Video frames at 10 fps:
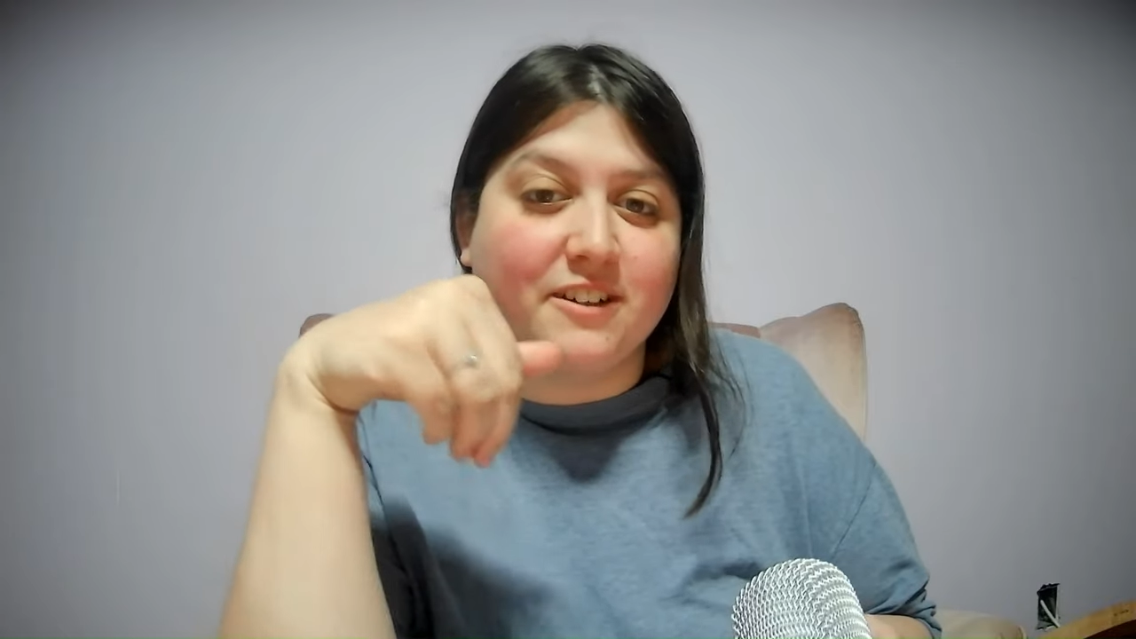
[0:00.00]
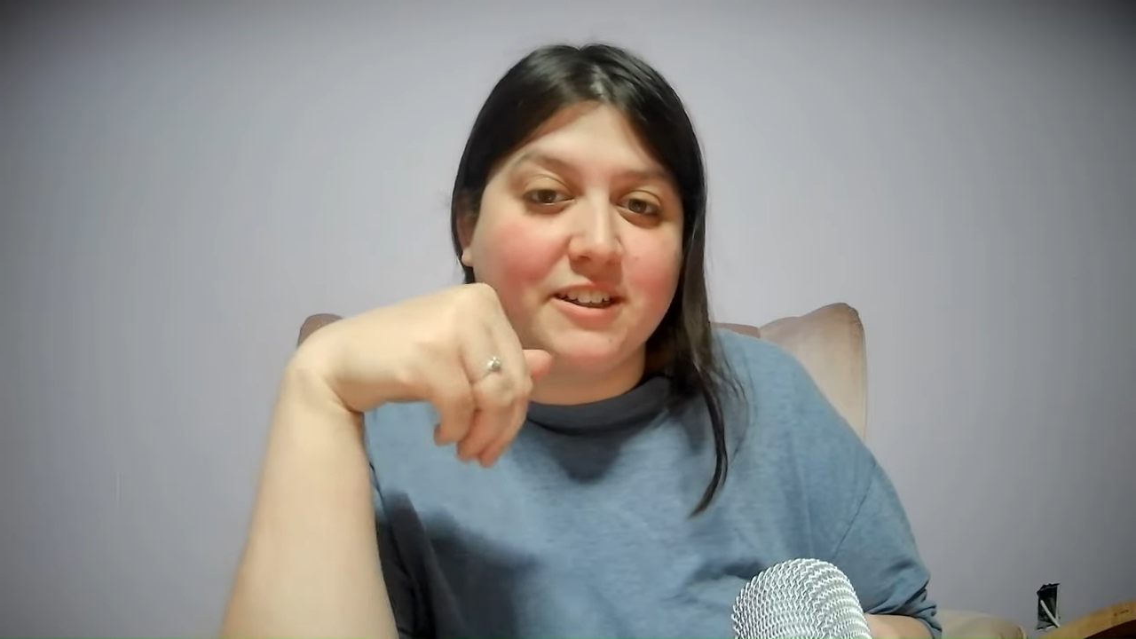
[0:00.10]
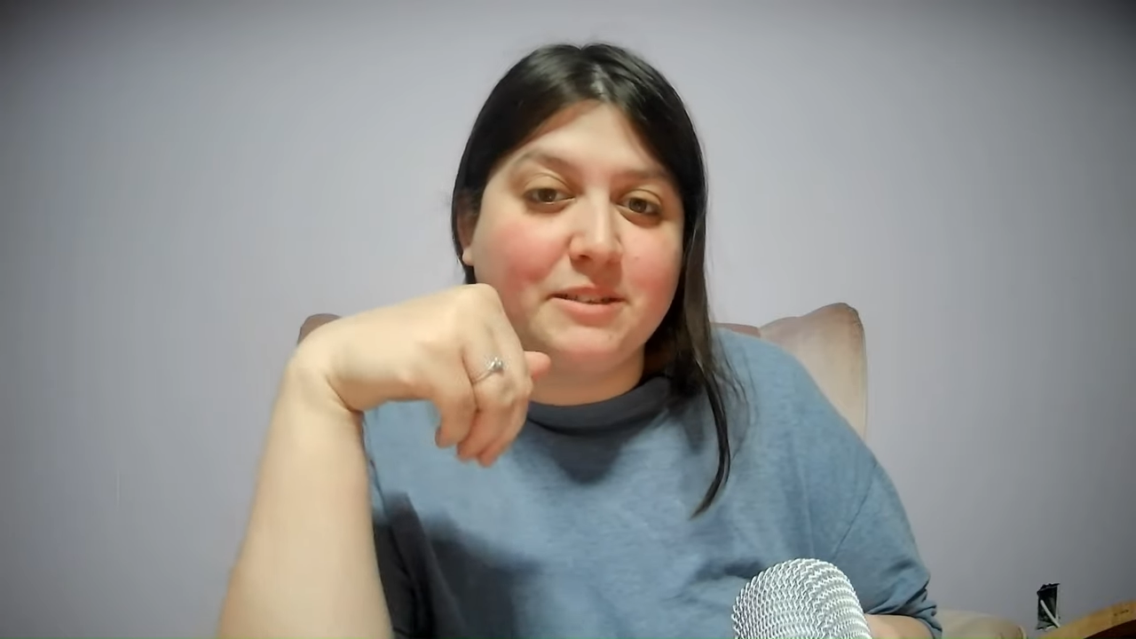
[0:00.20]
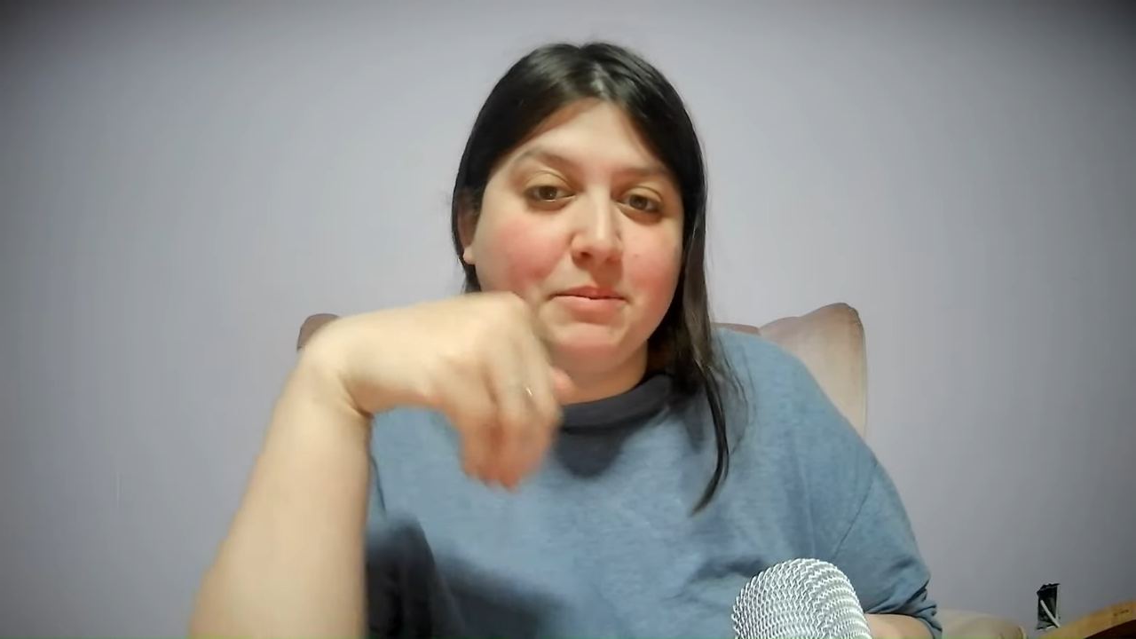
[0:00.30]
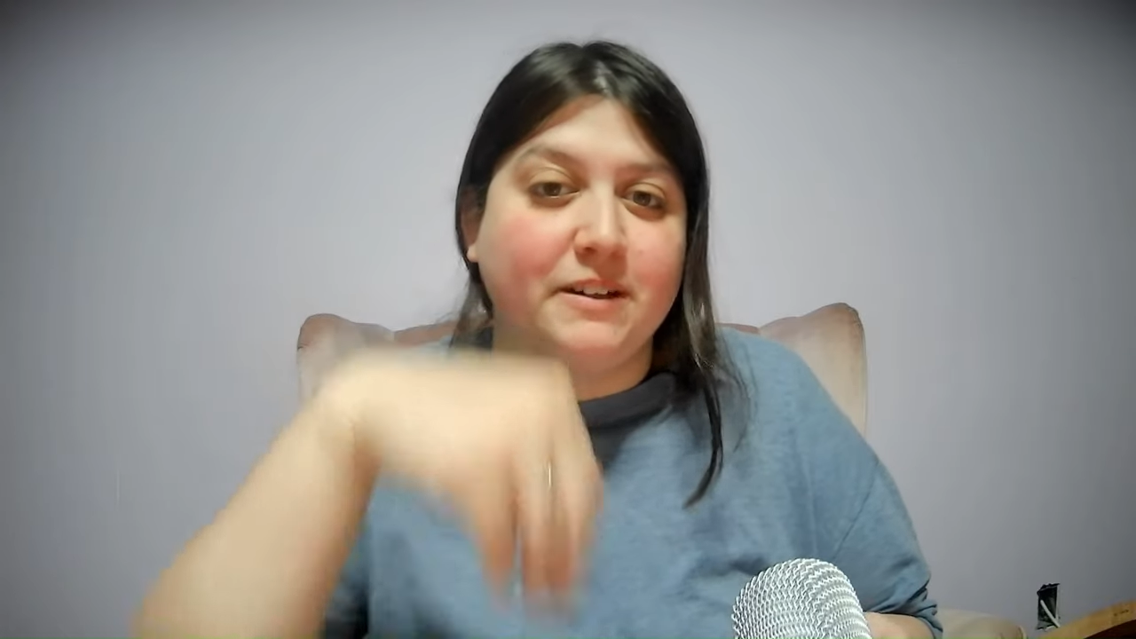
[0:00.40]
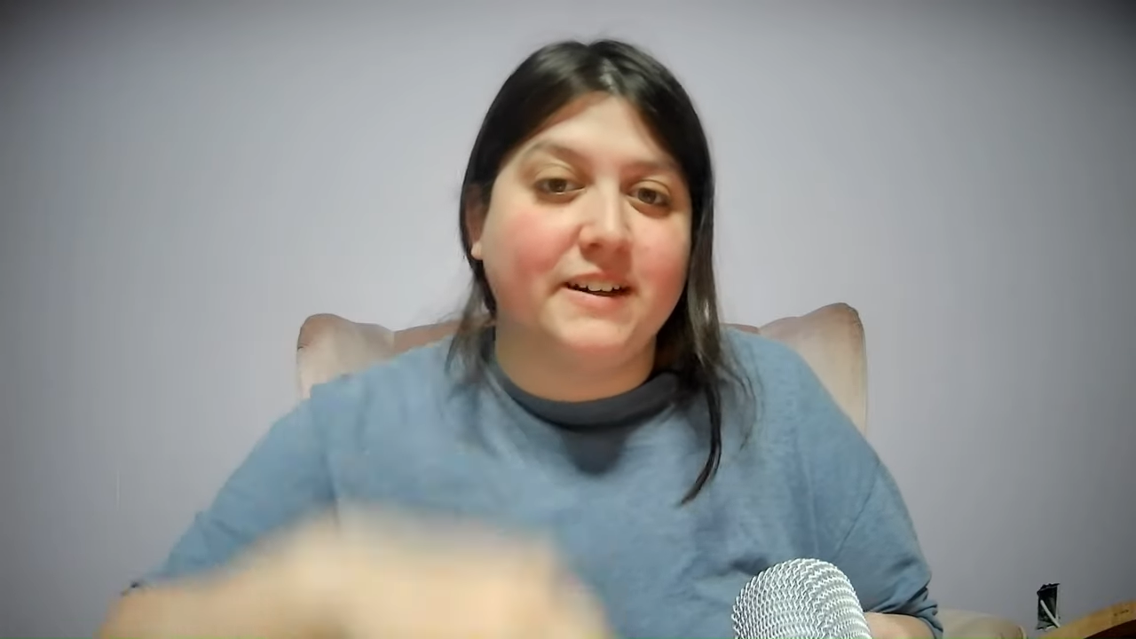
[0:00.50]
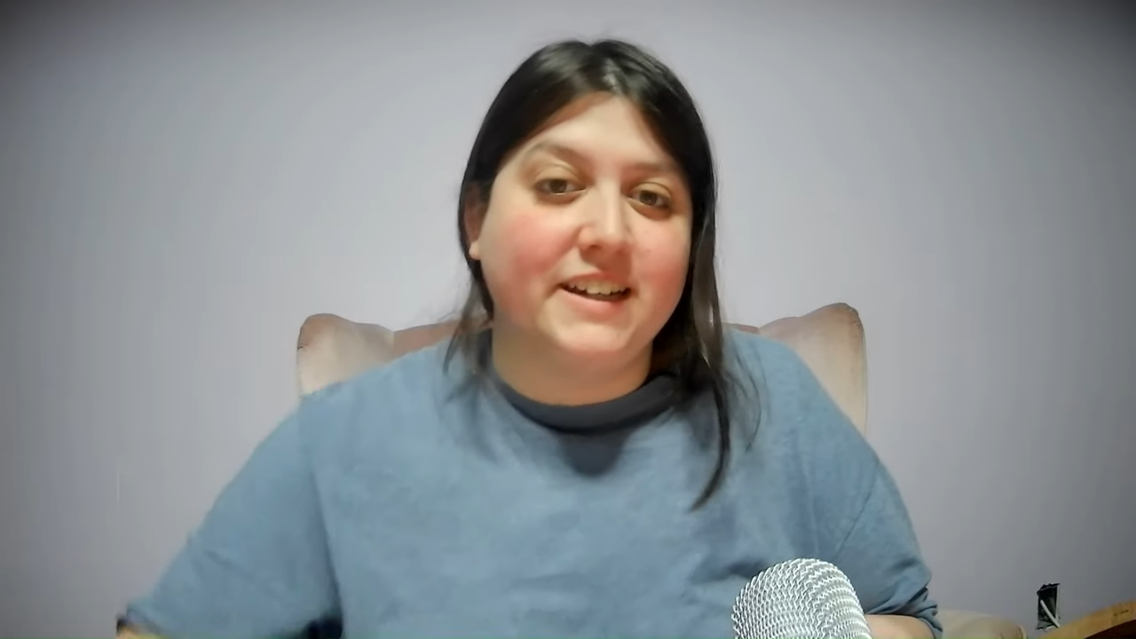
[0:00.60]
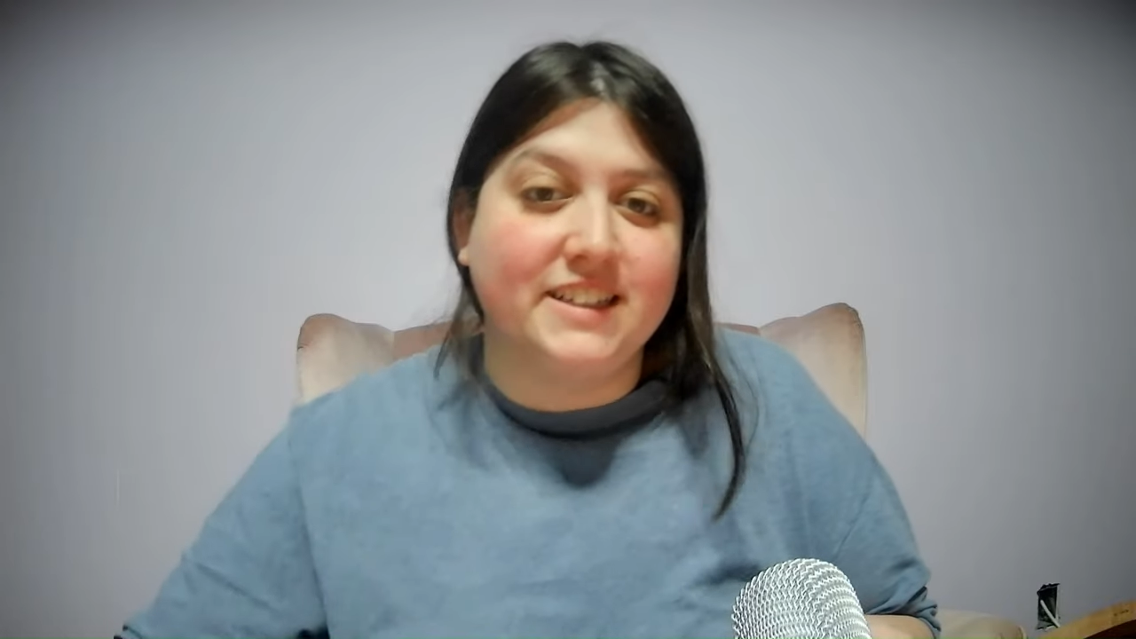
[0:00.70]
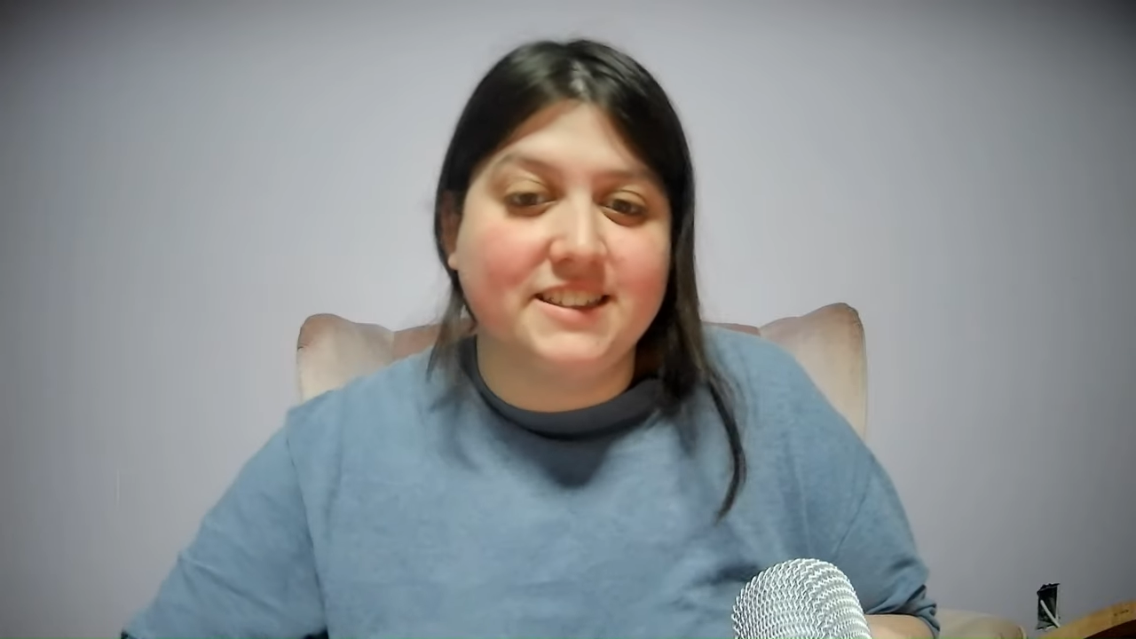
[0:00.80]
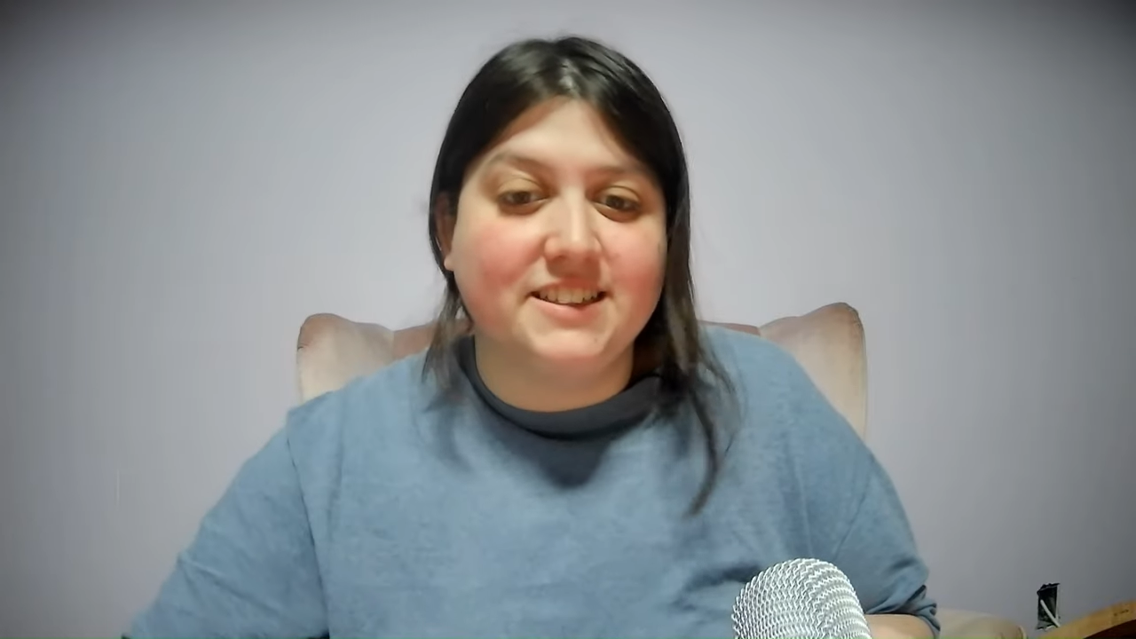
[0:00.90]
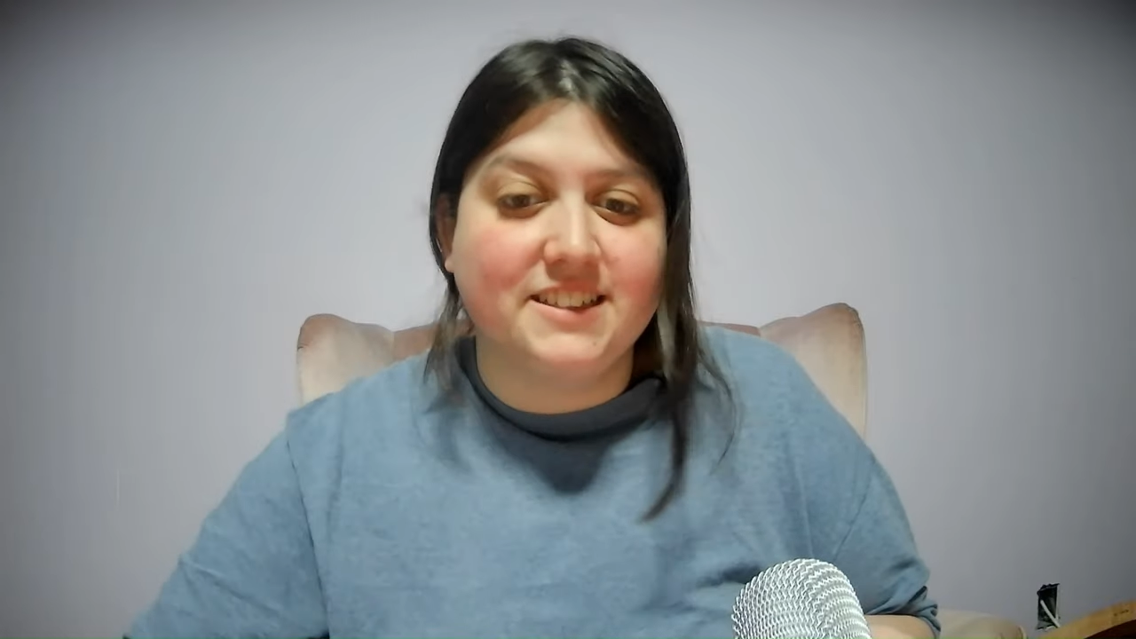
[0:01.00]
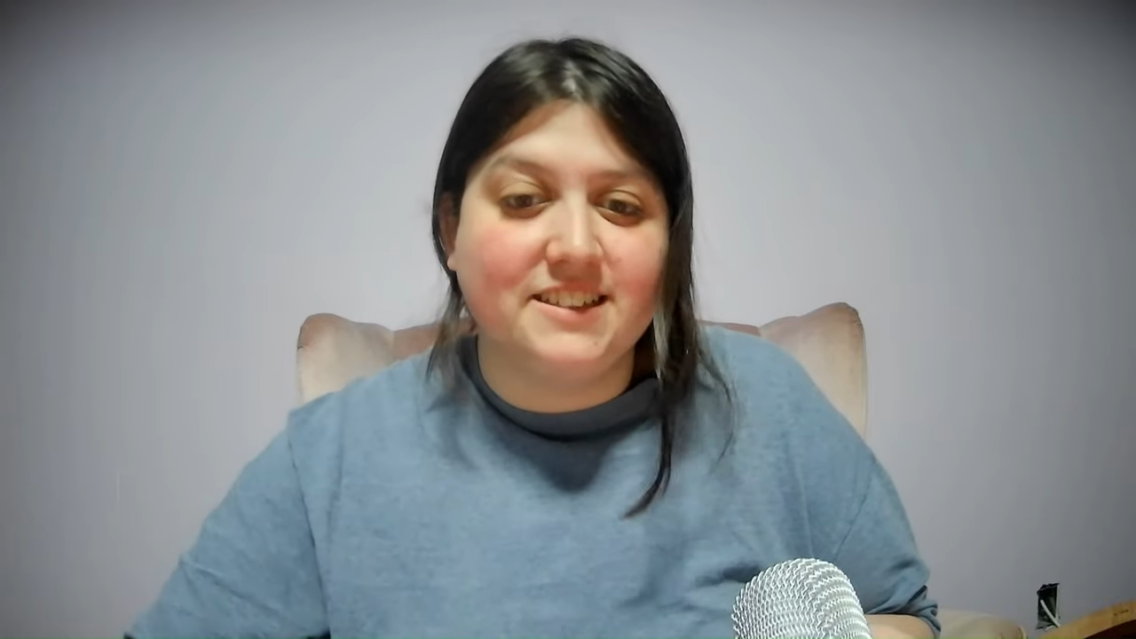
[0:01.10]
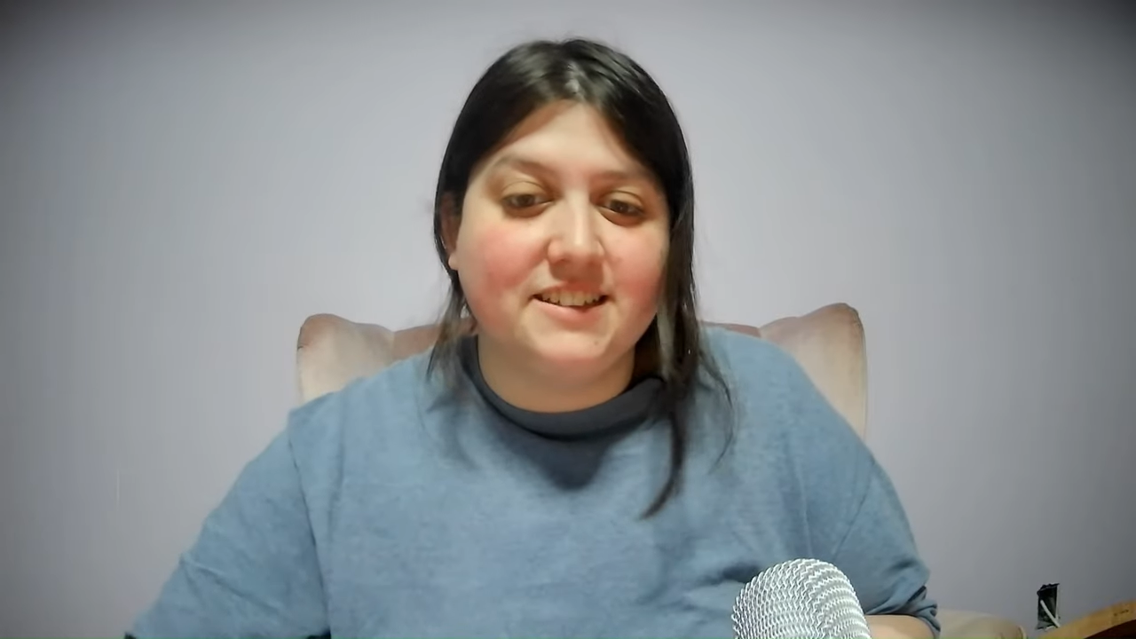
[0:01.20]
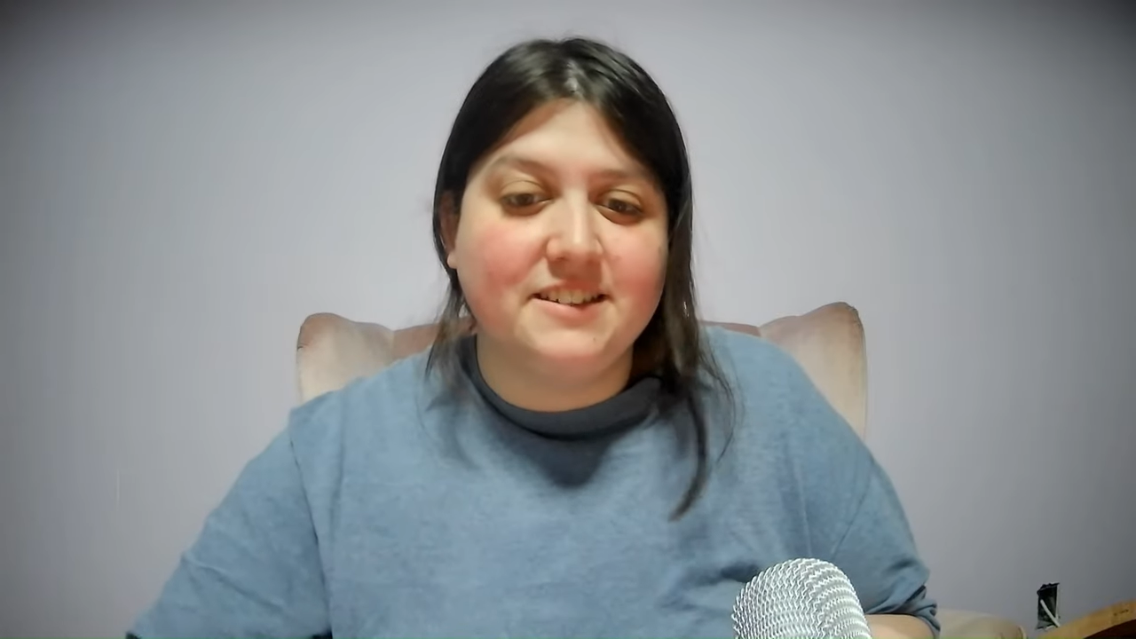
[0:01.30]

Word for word: experience.